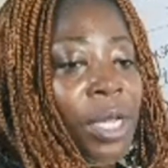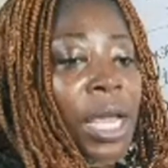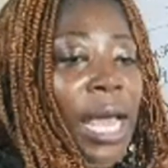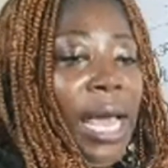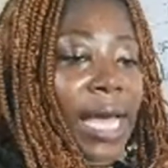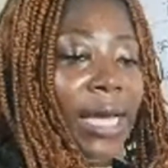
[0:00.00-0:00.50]

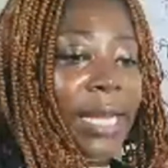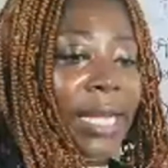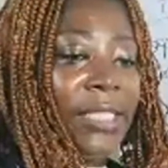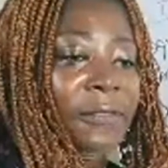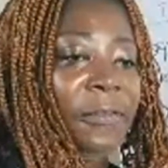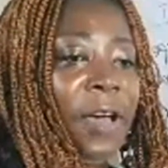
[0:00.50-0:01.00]

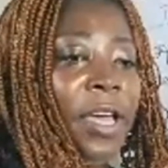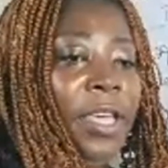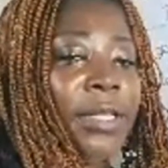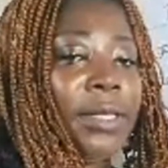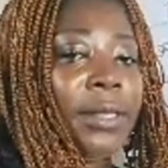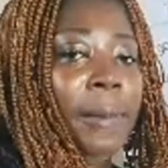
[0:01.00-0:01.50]
Identify
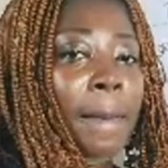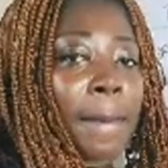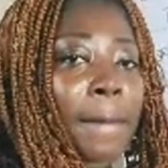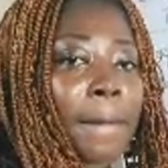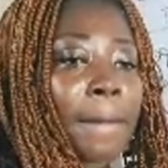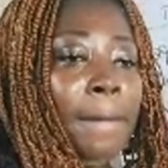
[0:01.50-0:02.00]
it.
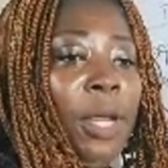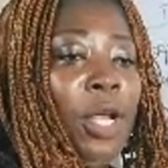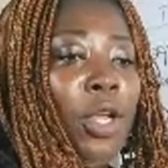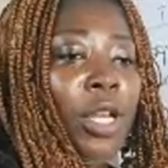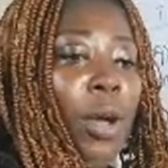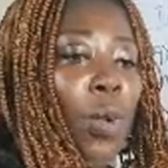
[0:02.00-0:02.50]

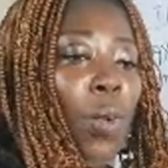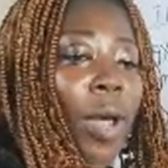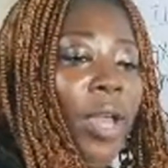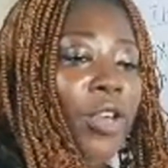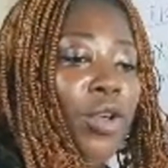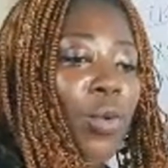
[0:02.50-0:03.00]
Now,
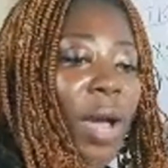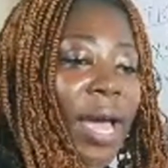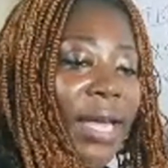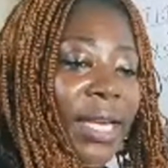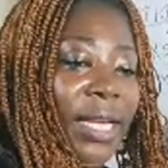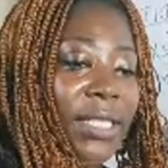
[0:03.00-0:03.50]
when you
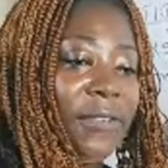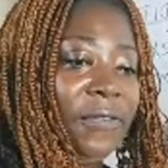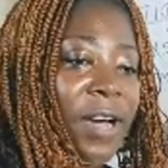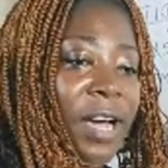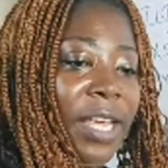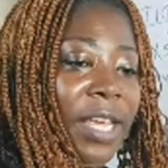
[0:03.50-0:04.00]

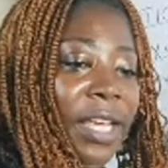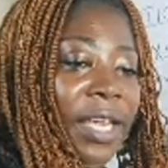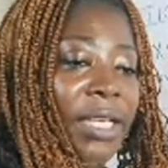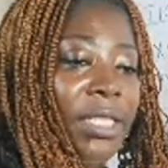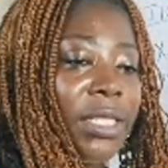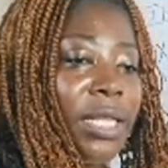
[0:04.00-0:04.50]
identify
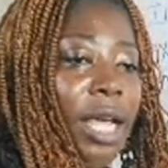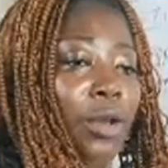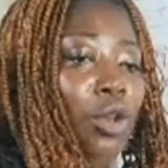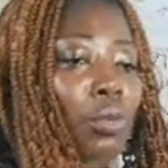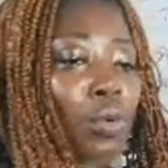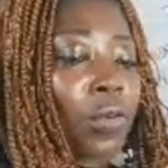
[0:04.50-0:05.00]
it,
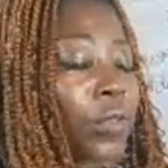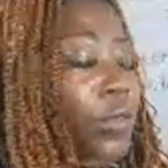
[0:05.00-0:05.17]
then you move to